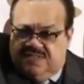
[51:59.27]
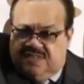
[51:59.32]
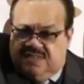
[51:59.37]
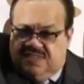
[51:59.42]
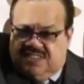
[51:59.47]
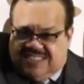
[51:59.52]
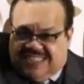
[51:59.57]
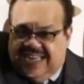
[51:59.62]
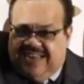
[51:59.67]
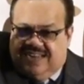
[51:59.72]

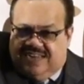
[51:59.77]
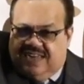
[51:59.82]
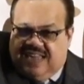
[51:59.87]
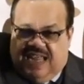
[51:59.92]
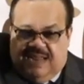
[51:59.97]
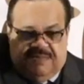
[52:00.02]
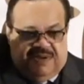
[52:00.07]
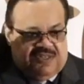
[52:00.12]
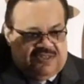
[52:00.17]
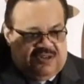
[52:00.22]
sin
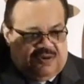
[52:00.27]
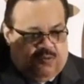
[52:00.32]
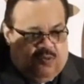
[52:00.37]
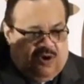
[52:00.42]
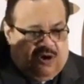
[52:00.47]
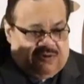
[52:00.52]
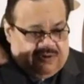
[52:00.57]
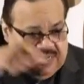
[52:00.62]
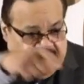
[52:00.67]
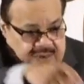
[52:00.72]
came into the
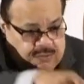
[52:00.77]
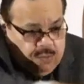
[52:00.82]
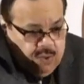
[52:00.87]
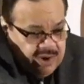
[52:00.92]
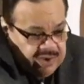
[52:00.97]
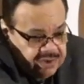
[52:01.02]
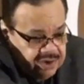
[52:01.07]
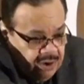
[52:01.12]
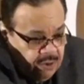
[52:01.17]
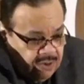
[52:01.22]
world. And it
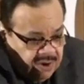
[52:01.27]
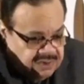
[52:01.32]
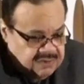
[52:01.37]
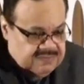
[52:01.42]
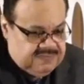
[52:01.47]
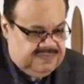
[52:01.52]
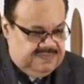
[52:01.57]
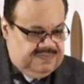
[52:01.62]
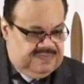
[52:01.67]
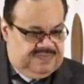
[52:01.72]
wasn't Noah.
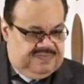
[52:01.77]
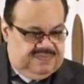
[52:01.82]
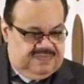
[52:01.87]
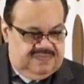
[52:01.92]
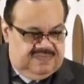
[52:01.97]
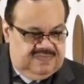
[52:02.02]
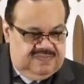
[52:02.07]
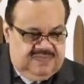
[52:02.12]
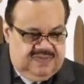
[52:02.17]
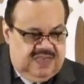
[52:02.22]

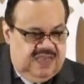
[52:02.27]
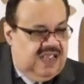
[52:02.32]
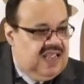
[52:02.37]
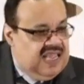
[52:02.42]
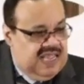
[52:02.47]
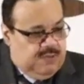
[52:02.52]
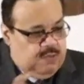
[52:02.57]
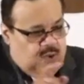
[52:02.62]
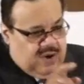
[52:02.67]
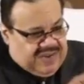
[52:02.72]

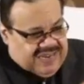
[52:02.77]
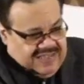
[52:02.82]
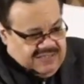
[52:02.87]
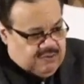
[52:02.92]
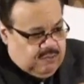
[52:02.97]
It wasn't either